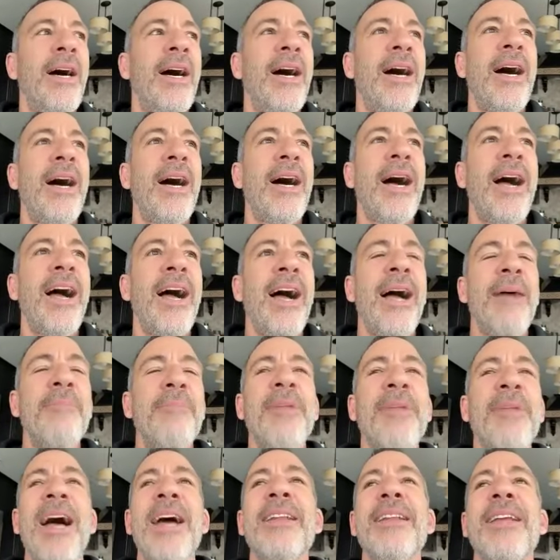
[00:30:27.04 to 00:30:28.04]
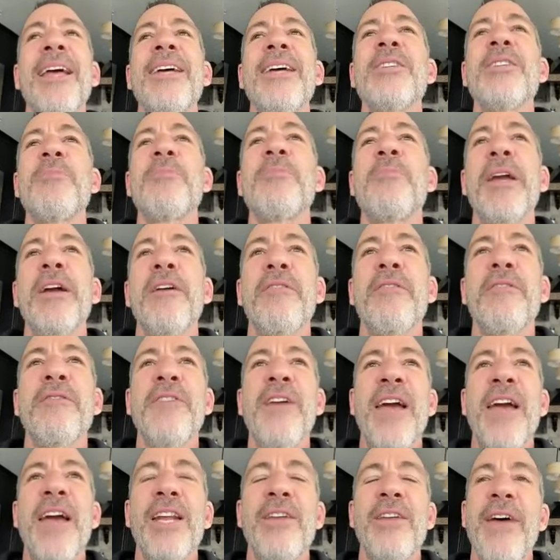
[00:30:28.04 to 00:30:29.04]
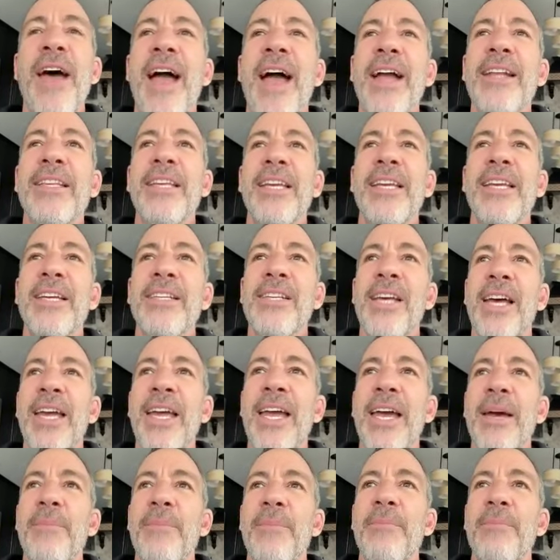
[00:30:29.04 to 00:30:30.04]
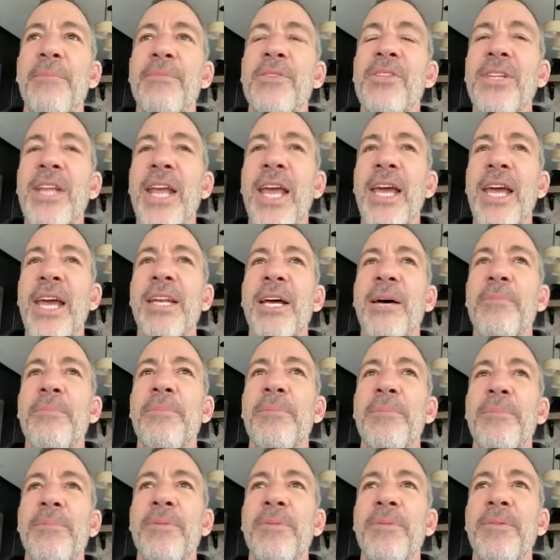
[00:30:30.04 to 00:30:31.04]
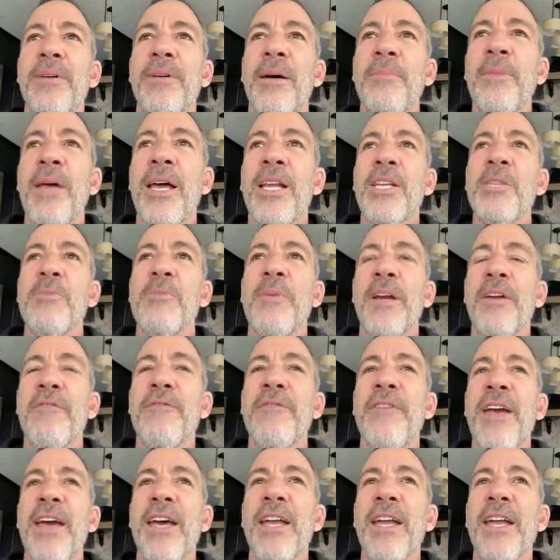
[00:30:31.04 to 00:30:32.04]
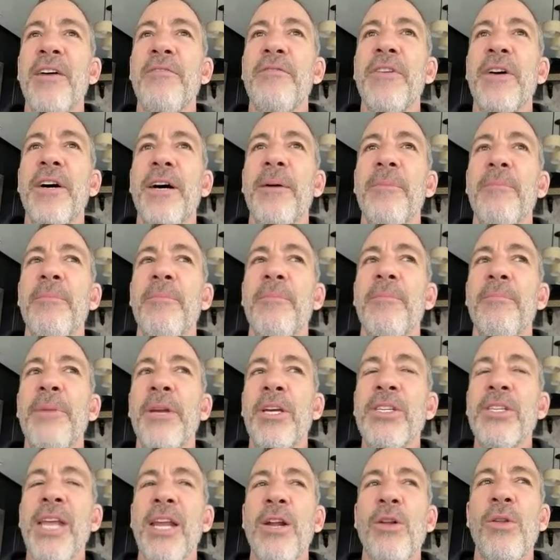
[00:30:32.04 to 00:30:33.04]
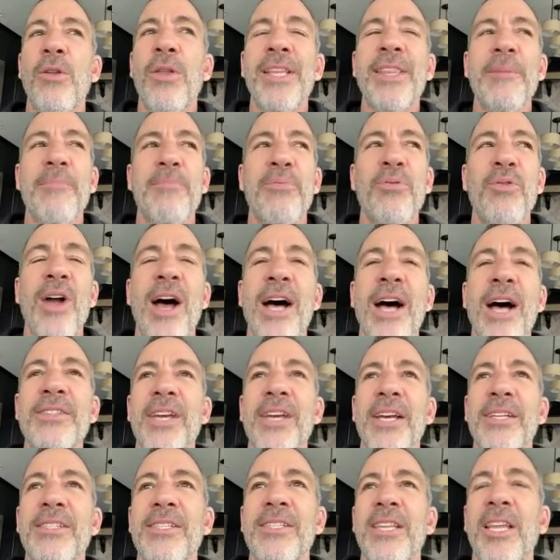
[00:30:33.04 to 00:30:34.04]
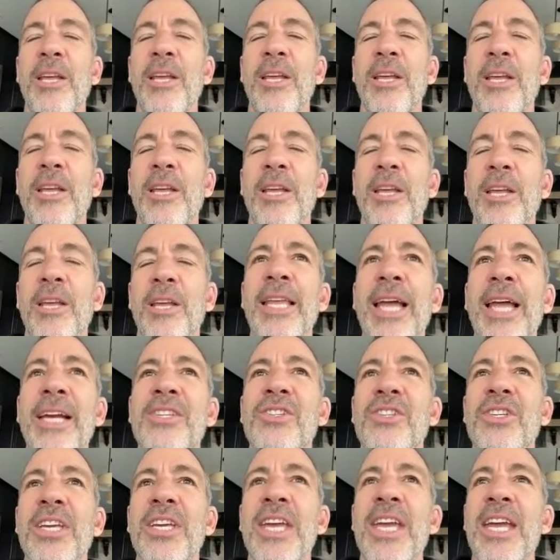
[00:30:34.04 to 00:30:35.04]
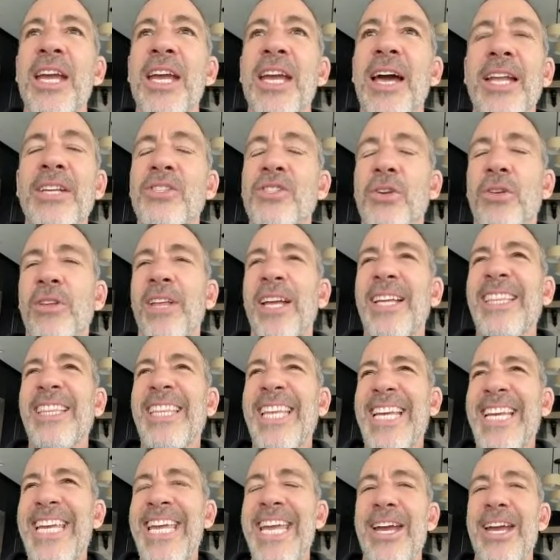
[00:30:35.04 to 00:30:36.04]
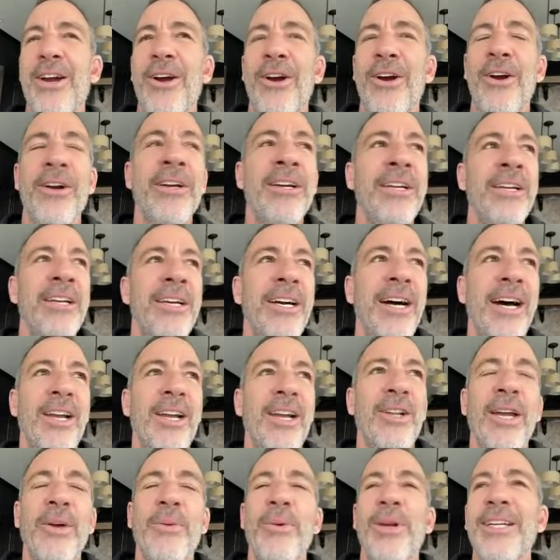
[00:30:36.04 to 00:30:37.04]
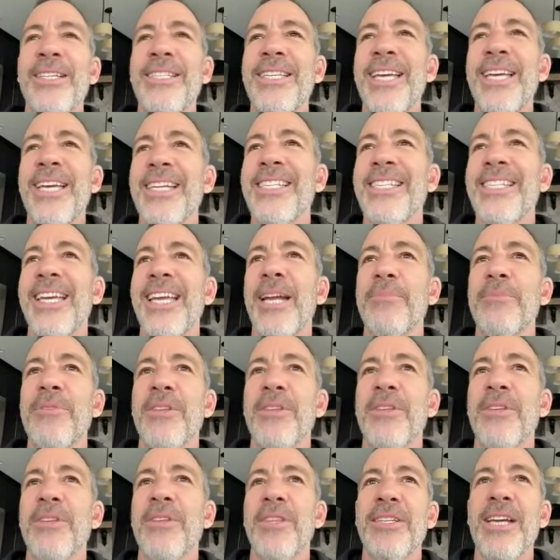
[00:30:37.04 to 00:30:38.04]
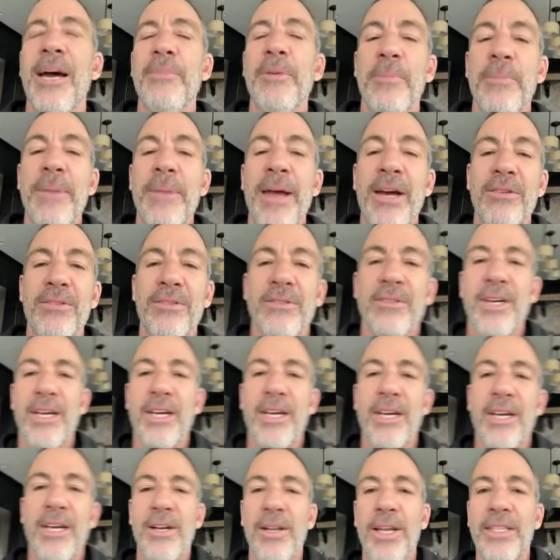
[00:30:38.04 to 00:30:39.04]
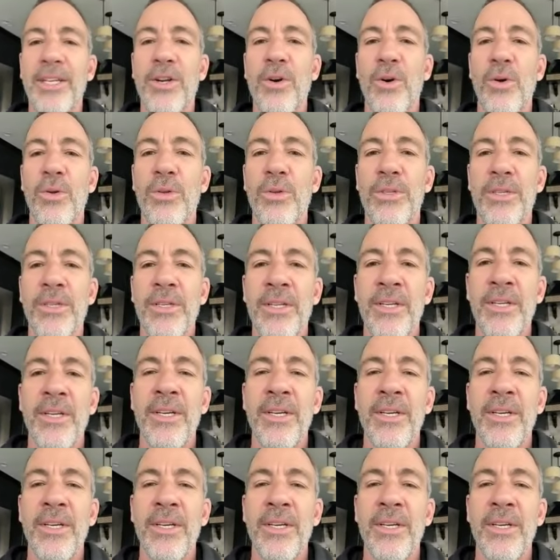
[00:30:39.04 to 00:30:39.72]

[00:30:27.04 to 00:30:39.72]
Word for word: I, am not as big a fan of acting as I am stand up. I'm not as big a fan of, um, because I don't like the process. Like, I like skiing, I just don't like the gear. I don't like what it takes to get up to the top of the mountain. I don't like the cold.